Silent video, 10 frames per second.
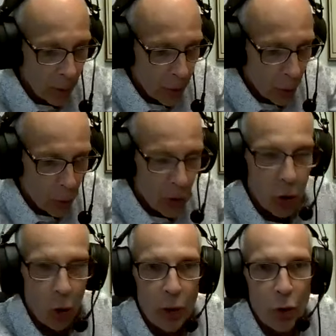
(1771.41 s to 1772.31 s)
So
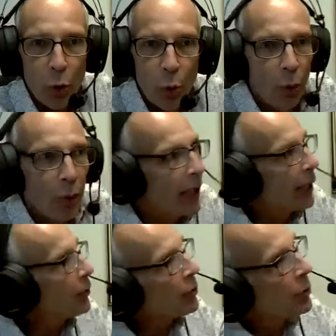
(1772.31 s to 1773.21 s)

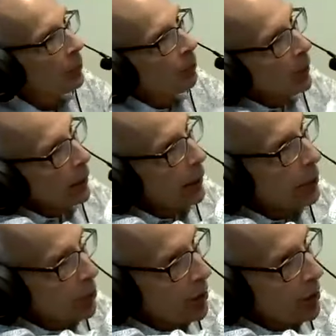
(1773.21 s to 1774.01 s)
sartorius is